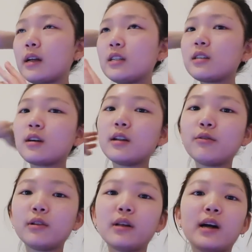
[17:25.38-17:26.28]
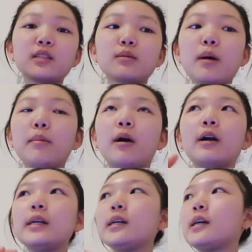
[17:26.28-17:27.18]
just couldn't relax my
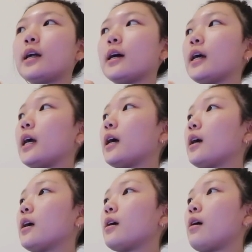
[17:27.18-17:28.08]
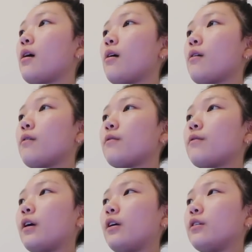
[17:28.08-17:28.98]
body and I
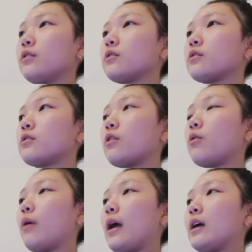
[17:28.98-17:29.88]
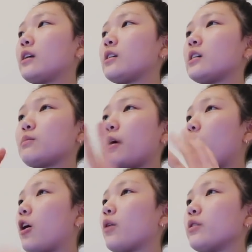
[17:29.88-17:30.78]
felt so anxious. My
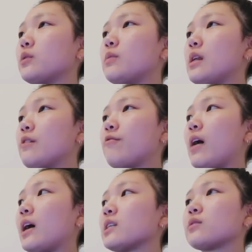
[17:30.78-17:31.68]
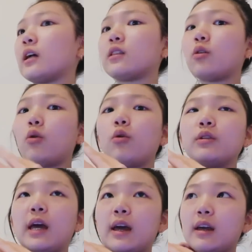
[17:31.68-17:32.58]
heart was beating fast like the whole
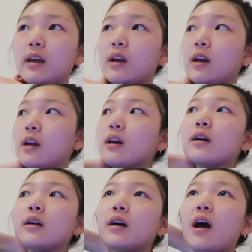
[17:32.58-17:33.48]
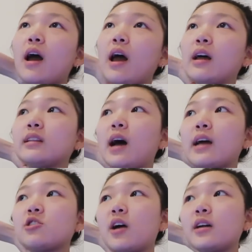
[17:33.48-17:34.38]
day. And
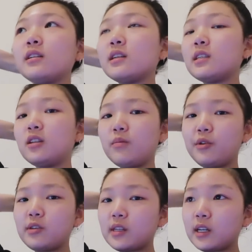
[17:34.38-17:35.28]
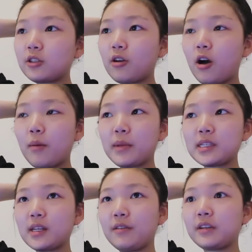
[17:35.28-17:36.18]
I try to listen to music to calm
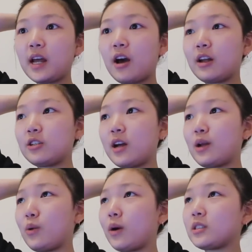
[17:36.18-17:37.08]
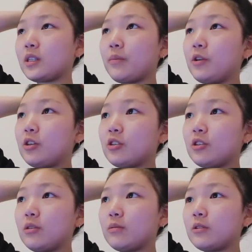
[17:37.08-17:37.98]
myself down. I try to watch some
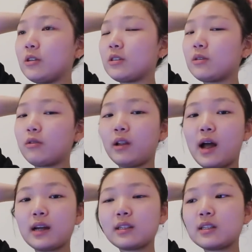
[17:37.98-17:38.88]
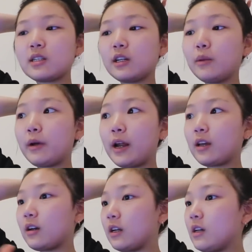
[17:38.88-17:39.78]
YouTube to just relax and chill, but I
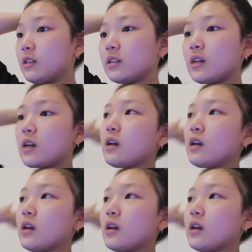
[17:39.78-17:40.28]
couldn't.